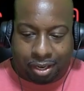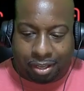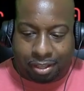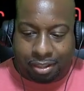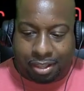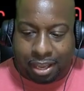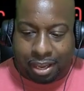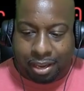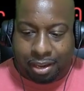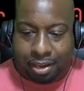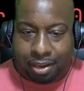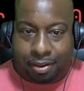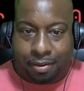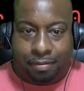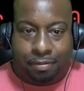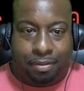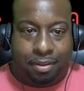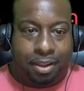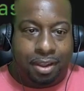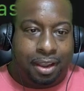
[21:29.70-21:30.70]
the
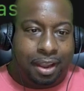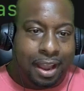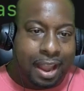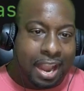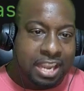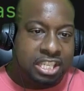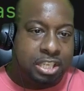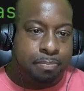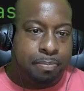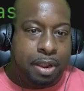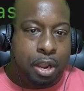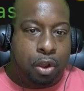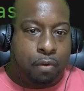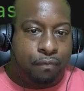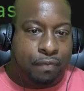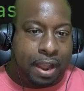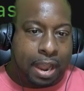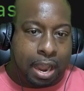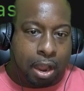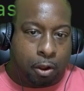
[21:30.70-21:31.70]
XML
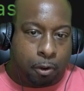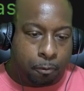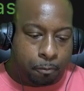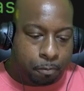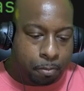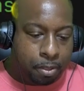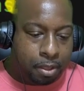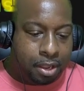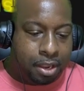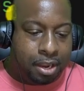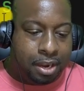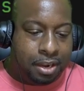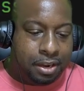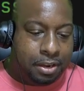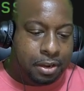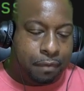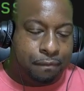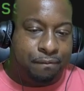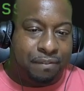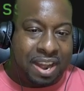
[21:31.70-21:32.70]
file
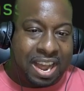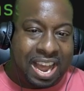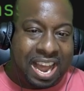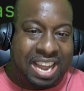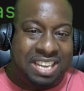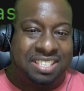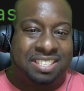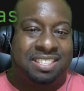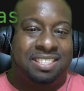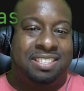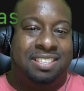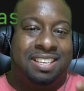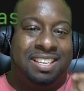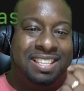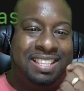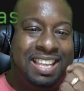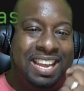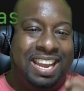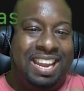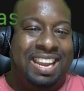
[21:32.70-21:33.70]
defines
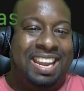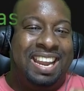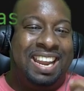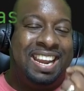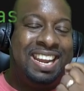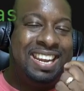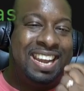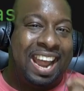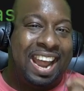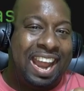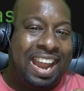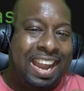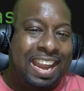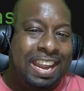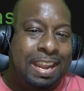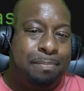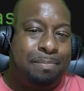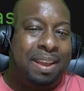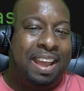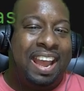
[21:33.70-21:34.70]
the
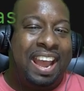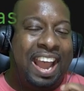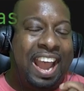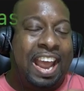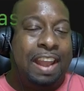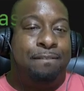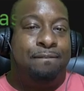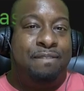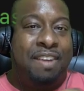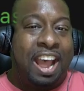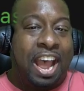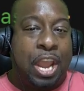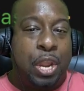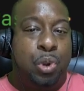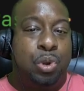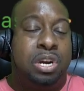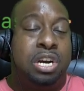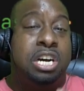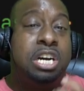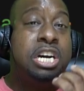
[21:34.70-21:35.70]
name and
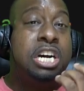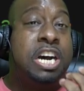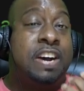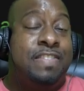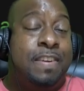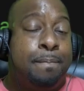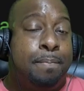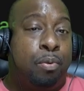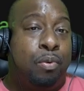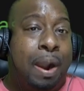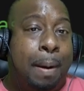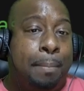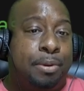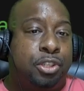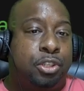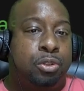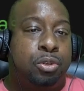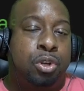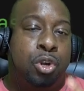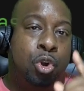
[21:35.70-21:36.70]
value of a
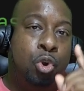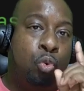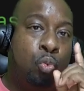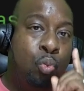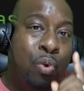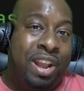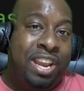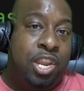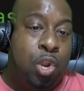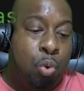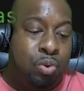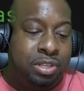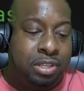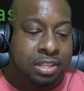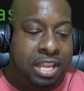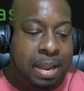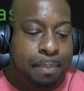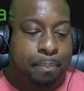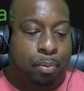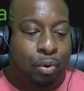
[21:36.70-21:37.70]
parameter when using
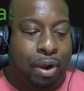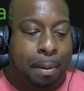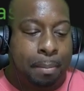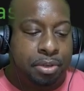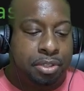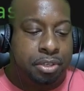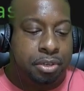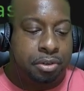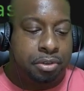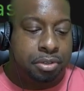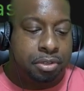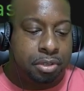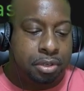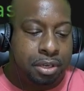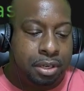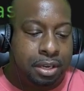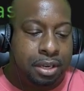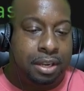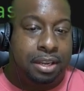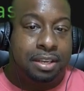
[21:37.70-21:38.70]
the parameters
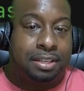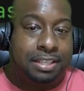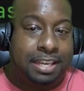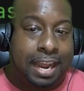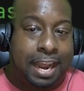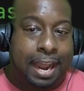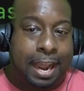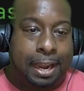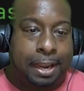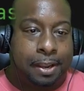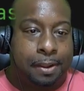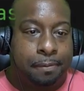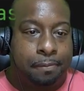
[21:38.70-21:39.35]
tag.